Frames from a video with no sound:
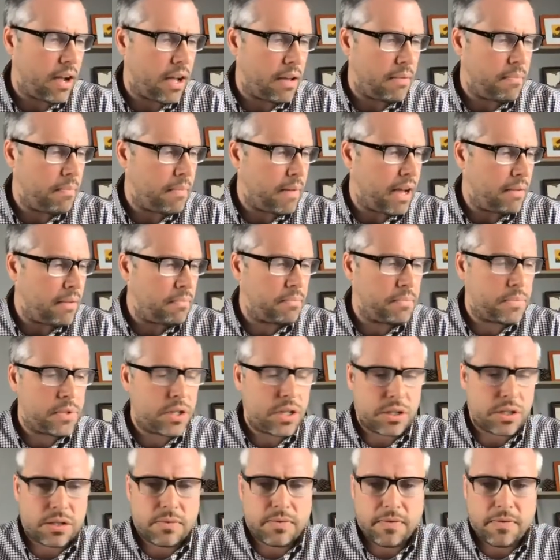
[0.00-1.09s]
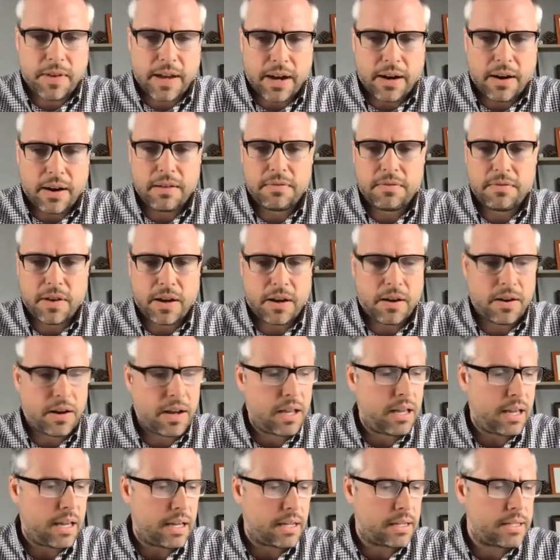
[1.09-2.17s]
I'm just very,
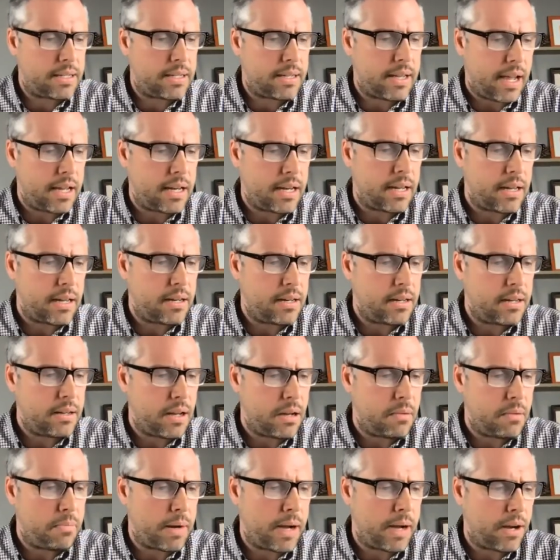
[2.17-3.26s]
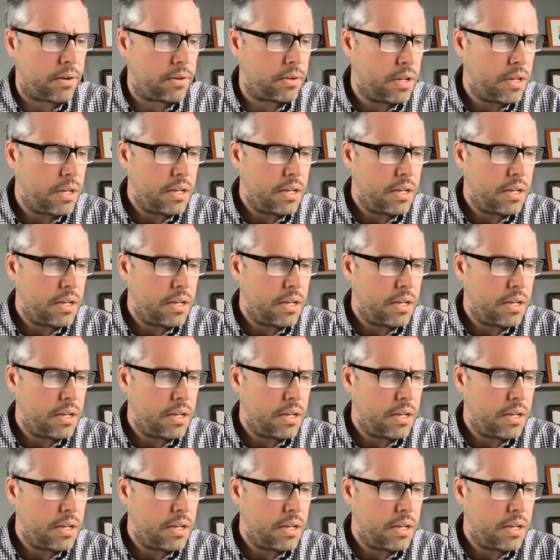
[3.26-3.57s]
very excited about